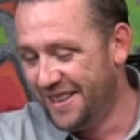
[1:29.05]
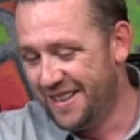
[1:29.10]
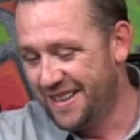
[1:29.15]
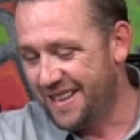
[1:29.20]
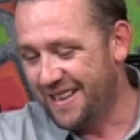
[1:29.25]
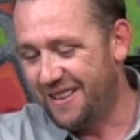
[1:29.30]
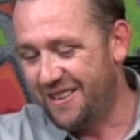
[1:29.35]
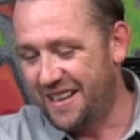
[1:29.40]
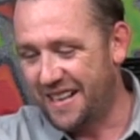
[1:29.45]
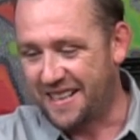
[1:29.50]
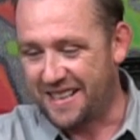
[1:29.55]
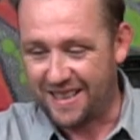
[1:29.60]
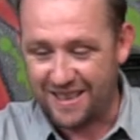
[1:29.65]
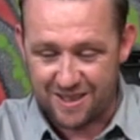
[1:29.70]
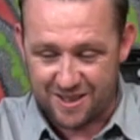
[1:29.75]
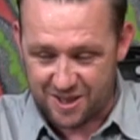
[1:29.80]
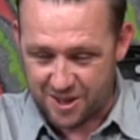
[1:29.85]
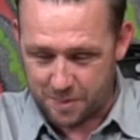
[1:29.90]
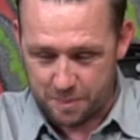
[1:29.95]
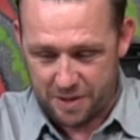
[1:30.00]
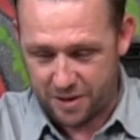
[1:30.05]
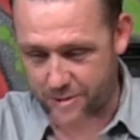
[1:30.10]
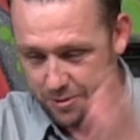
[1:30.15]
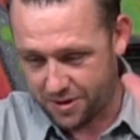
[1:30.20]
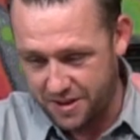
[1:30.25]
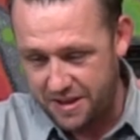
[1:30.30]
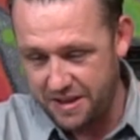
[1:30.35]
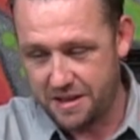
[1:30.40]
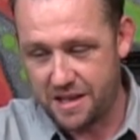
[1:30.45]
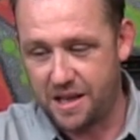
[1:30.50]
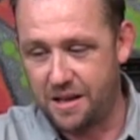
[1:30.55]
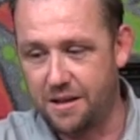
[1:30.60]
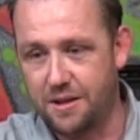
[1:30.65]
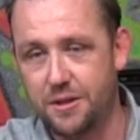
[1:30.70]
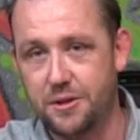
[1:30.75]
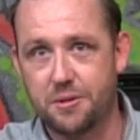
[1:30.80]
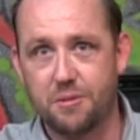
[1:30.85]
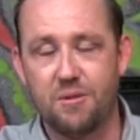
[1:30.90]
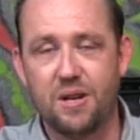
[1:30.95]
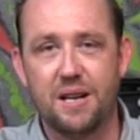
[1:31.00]
you know any kind of specialty
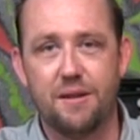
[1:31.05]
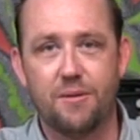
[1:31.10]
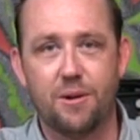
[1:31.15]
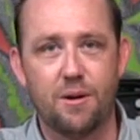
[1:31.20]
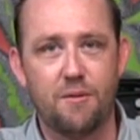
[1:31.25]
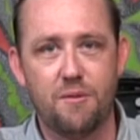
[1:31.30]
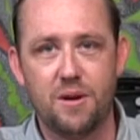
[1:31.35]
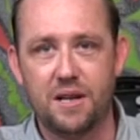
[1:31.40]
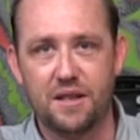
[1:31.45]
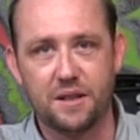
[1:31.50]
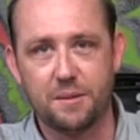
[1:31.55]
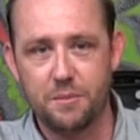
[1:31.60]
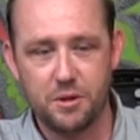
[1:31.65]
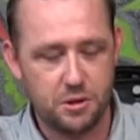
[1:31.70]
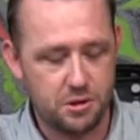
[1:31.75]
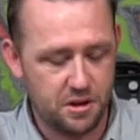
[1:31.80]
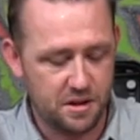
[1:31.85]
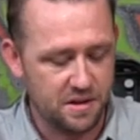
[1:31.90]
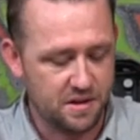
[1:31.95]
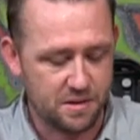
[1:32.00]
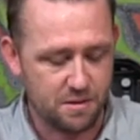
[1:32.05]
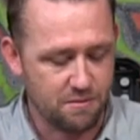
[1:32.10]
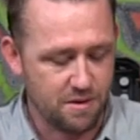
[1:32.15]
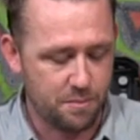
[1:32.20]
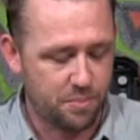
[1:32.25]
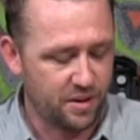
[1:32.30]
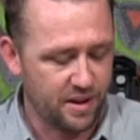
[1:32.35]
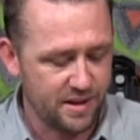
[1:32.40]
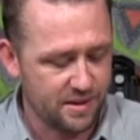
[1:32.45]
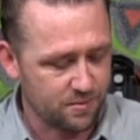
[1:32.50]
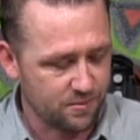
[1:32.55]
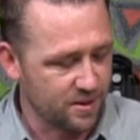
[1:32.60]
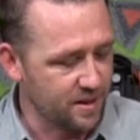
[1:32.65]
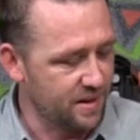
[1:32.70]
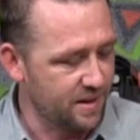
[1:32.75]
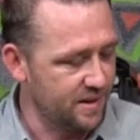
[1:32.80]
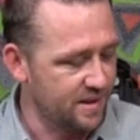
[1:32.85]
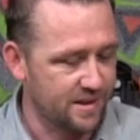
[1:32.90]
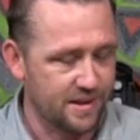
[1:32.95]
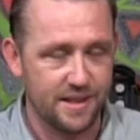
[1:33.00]
knowledge or whatever of welding machines to replace one of
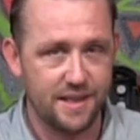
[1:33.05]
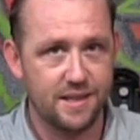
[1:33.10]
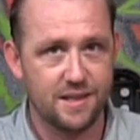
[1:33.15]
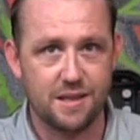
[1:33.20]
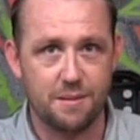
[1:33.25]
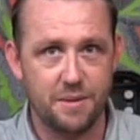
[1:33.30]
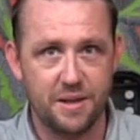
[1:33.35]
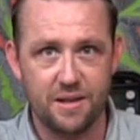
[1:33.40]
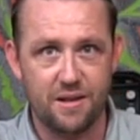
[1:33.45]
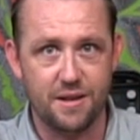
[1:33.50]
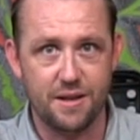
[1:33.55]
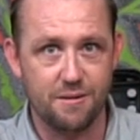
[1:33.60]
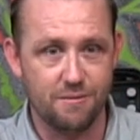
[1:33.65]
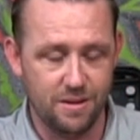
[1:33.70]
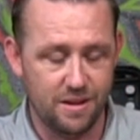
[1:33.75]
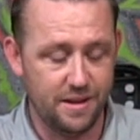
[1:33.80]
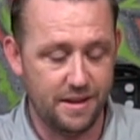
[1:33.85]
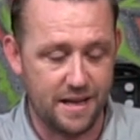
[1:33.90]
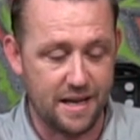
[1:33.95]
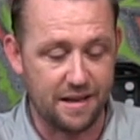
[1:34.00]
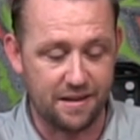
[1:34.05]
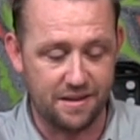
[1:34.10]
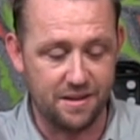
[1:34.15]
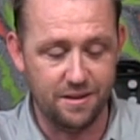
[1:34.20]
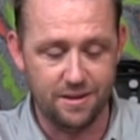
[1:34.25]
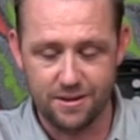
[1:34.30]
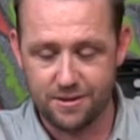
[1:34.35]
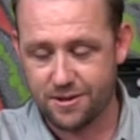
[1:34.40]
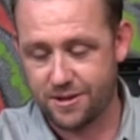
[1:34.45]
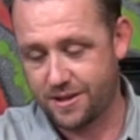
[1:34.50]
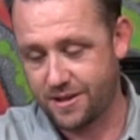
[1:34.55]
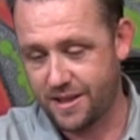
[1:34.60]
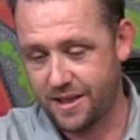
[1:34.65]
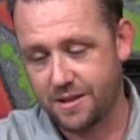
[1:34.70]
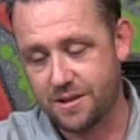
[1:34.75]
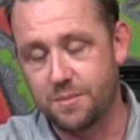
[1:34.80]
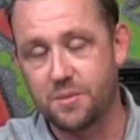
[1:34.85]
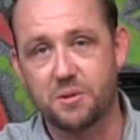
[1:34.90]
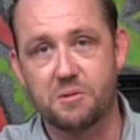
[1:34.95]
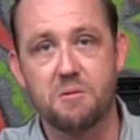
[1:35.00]
these things i mean all you really got to do is just take
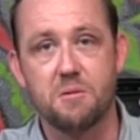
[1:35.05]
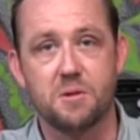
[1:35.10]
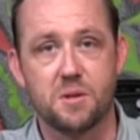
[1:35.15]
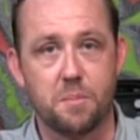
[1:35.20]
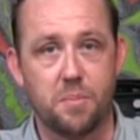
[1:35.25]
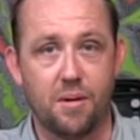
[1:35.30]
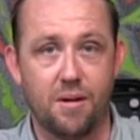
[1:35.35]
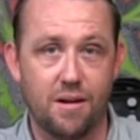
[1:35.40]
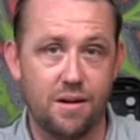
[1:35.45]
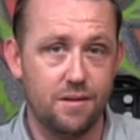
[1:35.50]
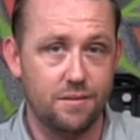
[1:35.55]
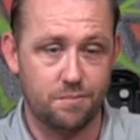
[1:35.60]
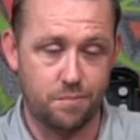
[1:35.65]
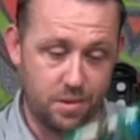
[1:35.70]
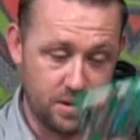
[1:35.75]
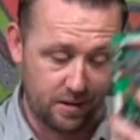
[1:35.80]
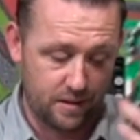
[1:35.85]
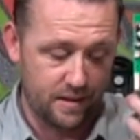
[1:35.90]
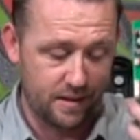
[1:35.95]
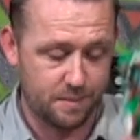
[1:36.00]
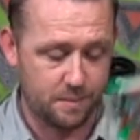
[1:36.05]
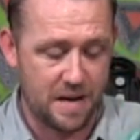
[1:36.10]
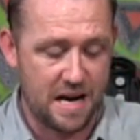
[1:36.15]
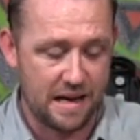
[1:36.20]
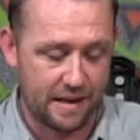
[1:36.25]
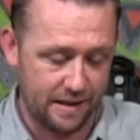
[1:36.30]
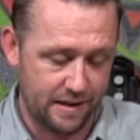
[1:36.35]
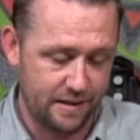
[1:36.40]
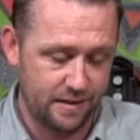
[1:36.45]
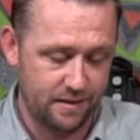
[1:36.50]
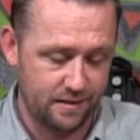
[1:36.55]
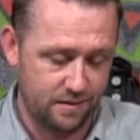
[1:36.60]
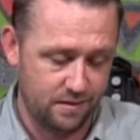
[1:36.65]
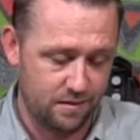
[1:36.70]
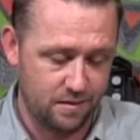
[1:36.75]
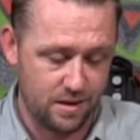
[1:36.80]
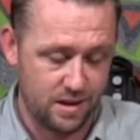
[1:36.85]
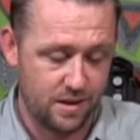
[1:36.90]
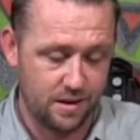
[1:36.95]
some screws apart put this back in and uh,